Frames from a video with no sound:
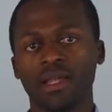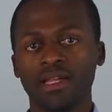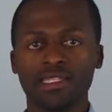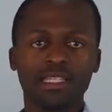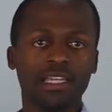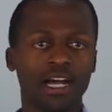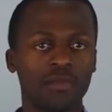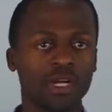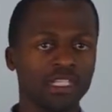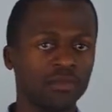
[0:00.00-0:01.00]
See
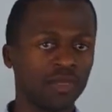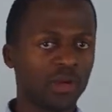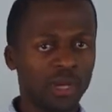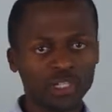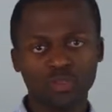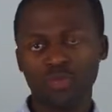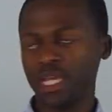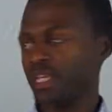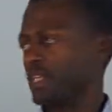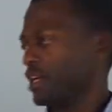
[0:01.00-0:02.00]
how much how much you
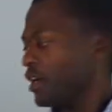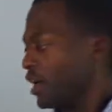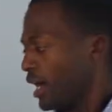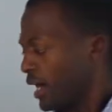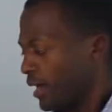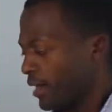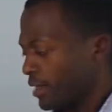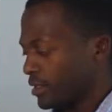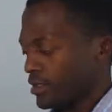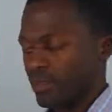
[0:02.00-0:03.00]
made, uh,